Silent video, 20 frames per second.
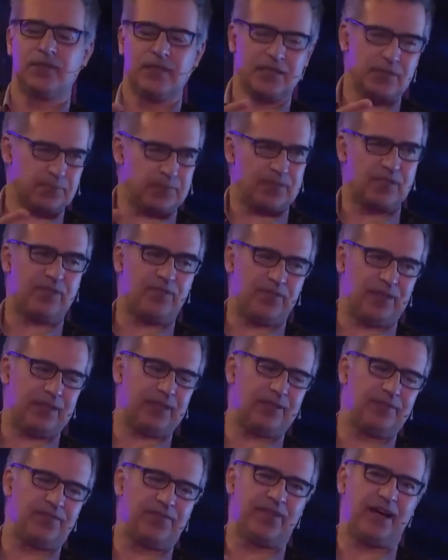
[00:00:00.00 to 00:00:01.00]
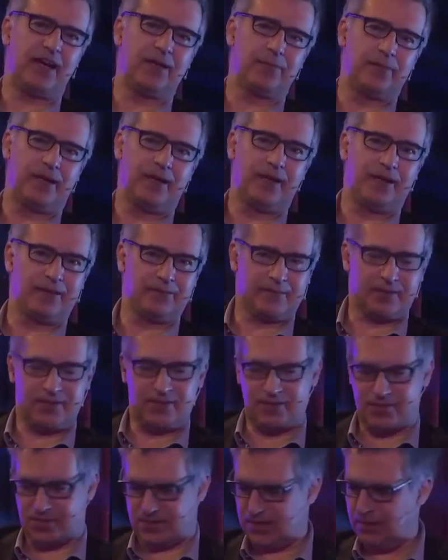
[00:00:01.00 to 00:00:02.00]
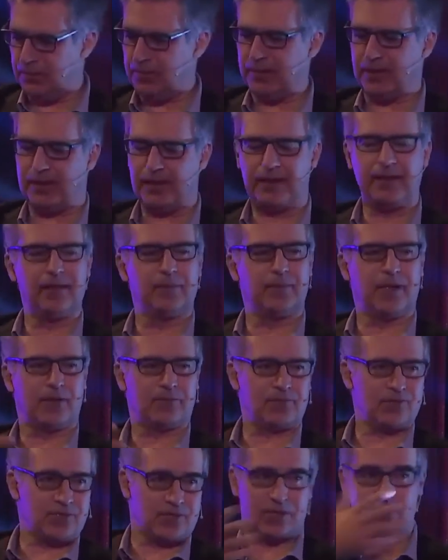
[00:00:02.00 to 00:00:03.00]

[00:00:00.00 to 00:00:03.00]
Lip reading: specifically, pharma, it's typically about research.